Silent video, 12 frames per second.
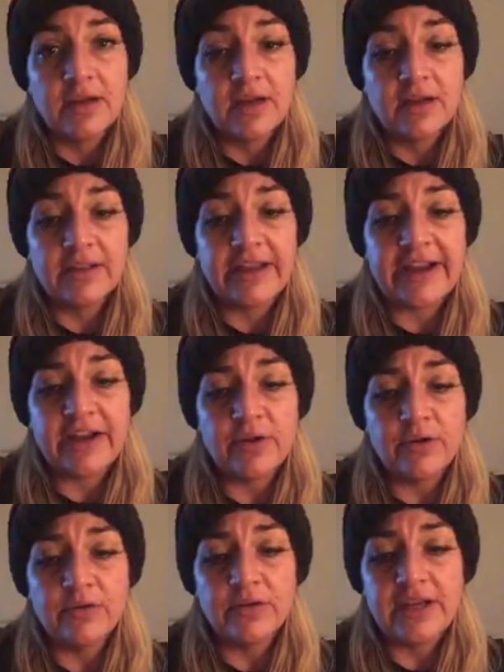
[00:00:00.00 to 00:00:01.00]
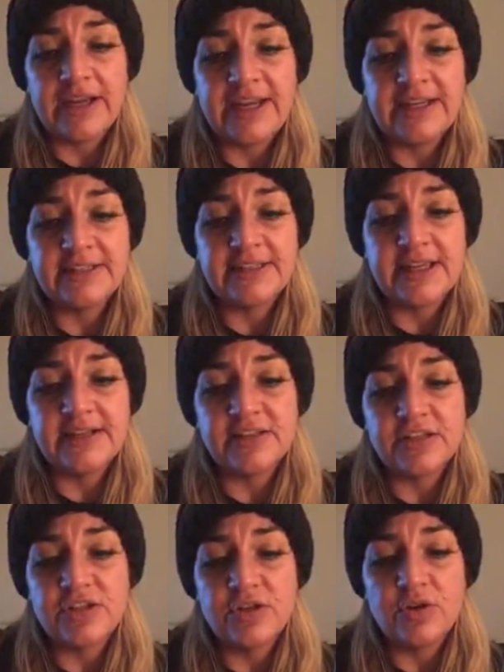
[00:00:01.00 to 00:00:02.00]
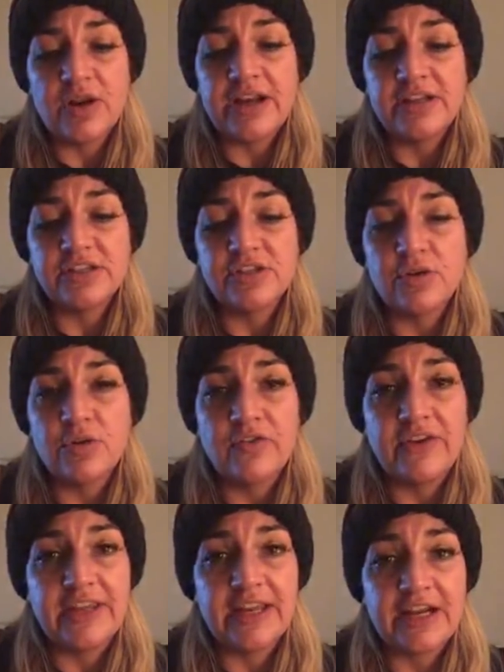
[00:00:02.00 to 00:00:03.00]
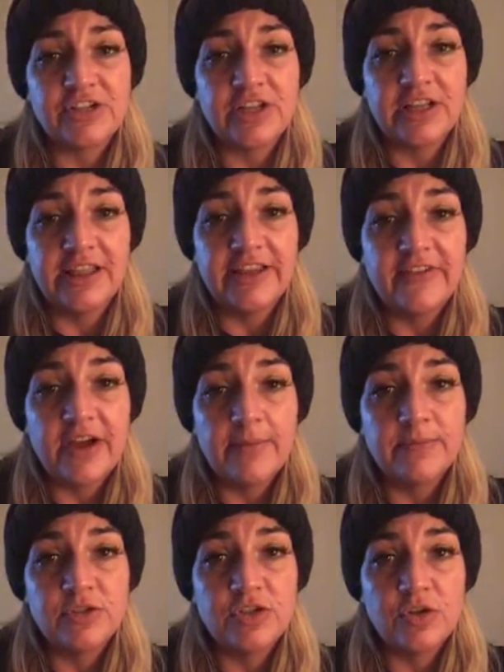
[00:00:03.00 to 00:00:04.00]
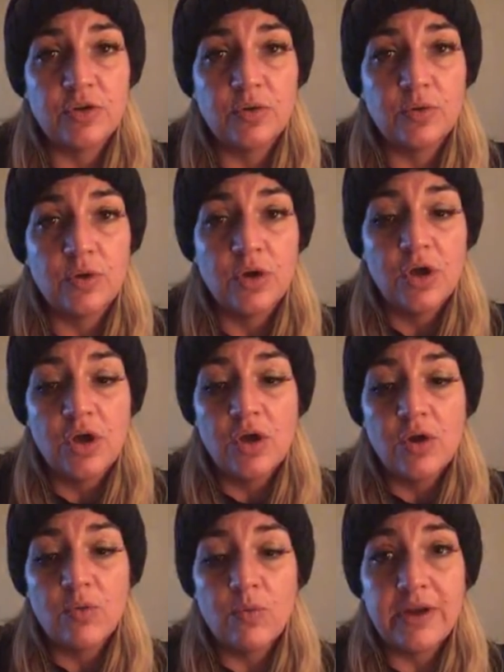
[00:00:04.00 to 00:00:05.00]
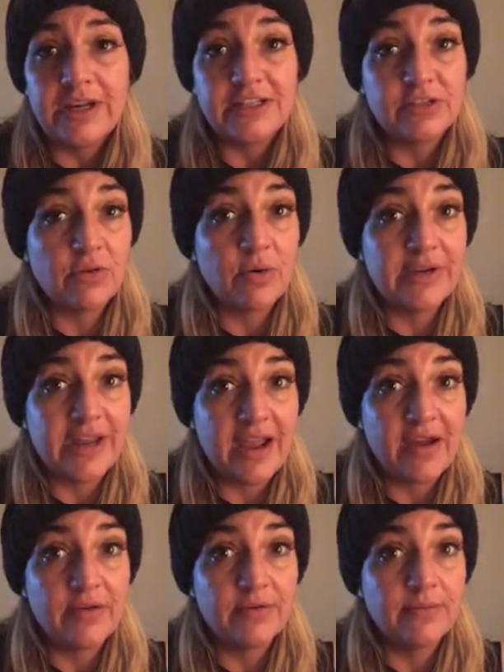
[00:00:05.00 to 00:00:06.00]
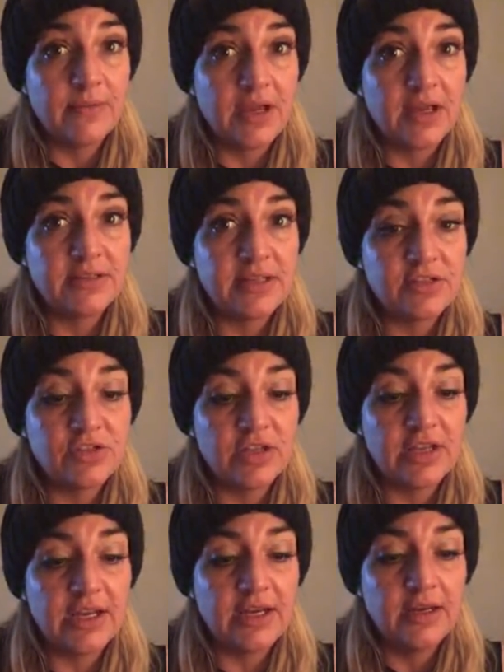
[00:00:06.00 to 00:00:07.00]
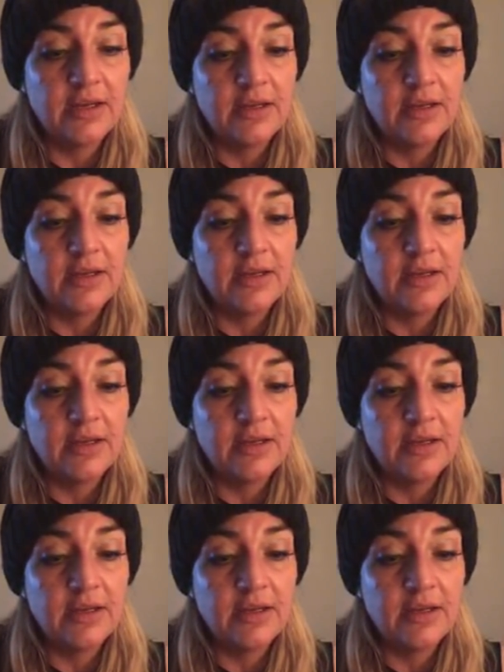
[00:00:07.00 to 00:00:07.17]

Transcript: Like, he sings a tune. I just don't know if he could actually live up to what he's throwing down, essentially.